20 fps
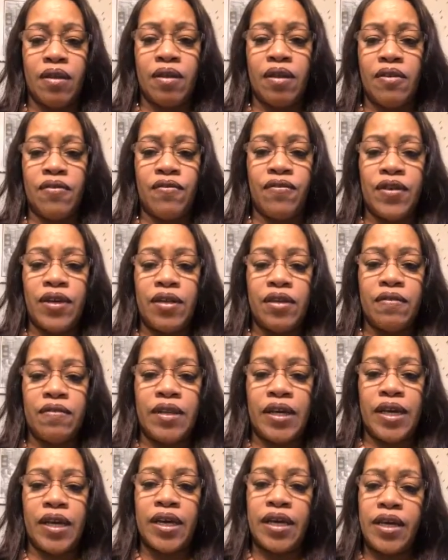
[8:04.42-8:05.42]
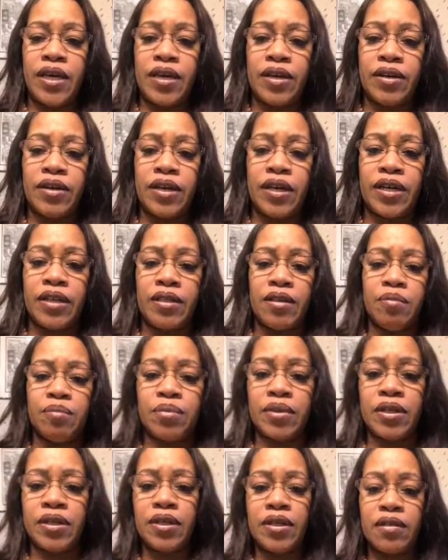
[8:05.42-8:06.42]
the feel of the hair and the
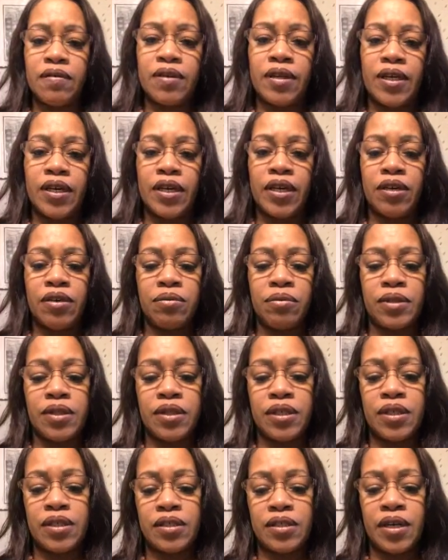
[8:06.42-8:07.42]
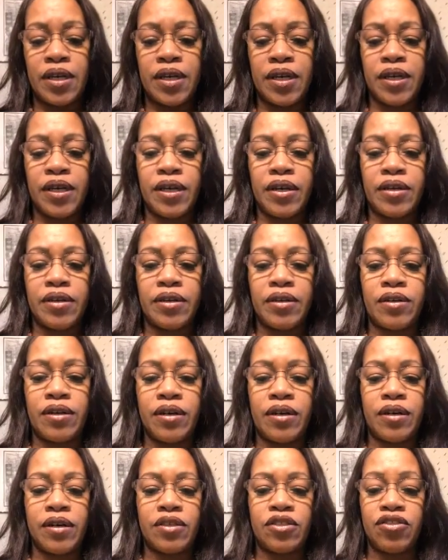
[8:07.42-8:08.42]
blend of the hair with this hair,
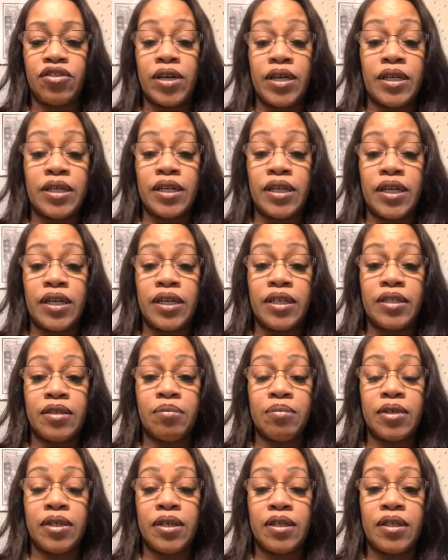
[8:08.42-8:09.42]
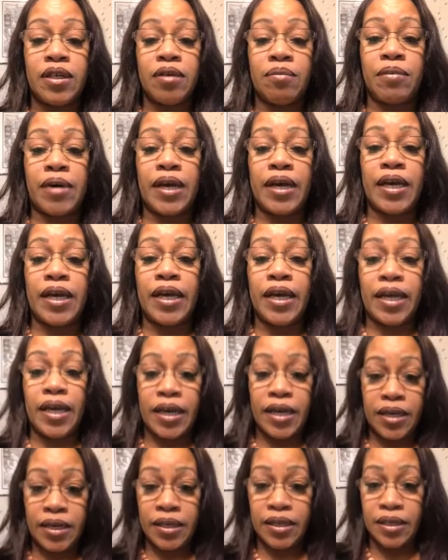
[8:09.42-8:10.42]
trying to get it to blend on my
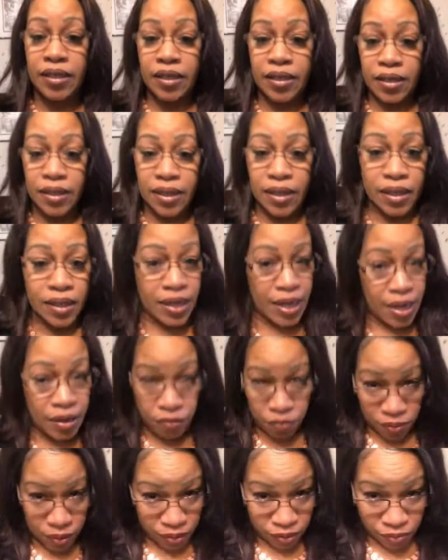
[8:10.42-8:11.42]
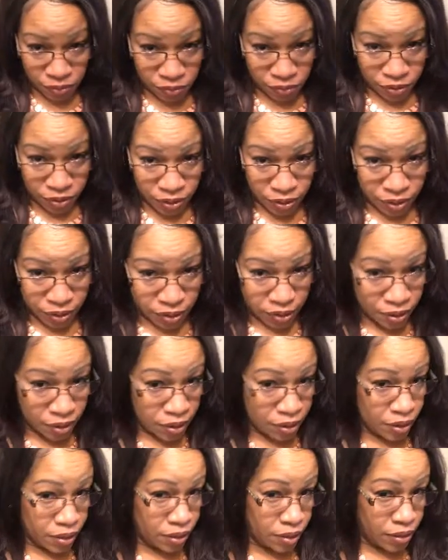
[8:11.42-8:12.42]
head, that wasn't working.
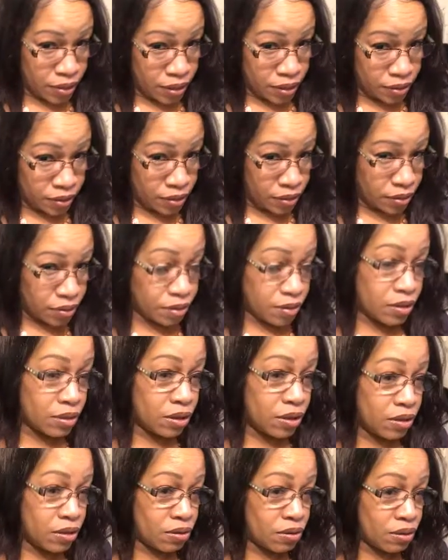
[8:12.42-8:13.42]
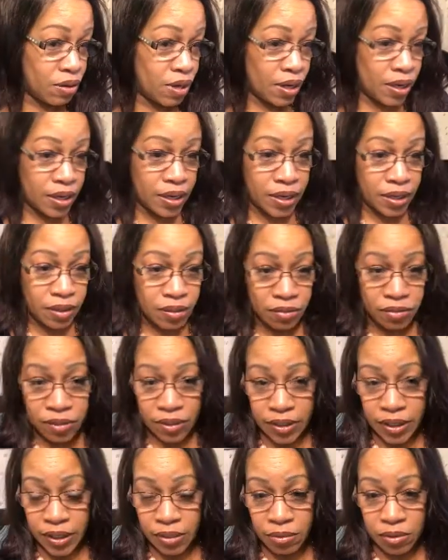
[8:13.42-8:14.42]
This, I
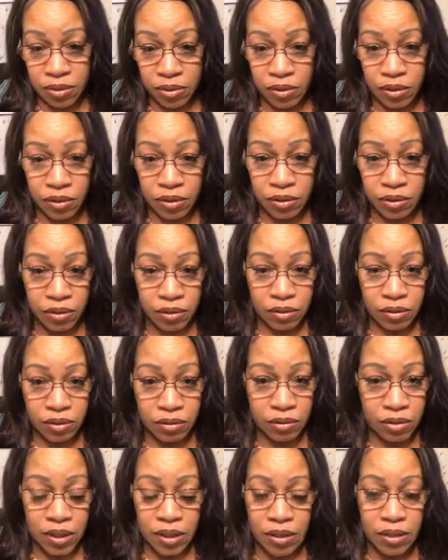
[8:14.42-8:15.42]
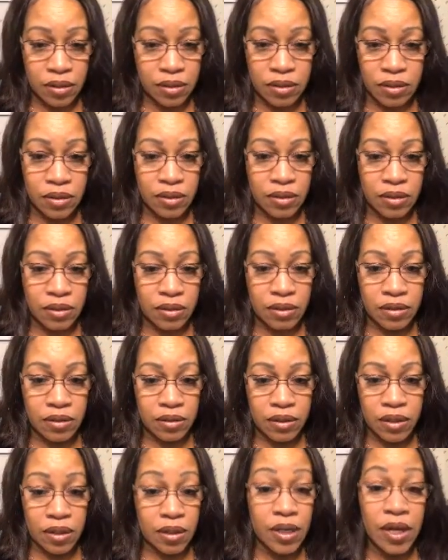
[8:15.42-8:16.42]
was able to, it
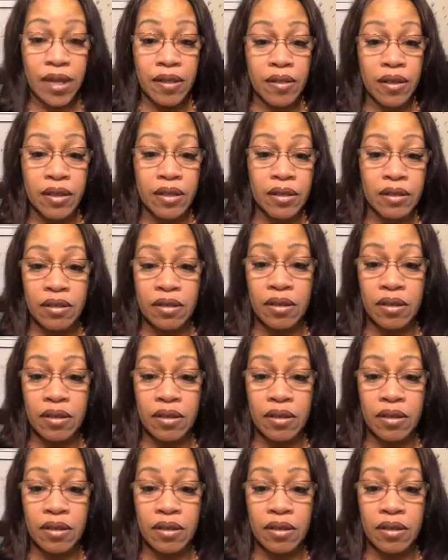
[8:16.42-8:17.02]
took nothing,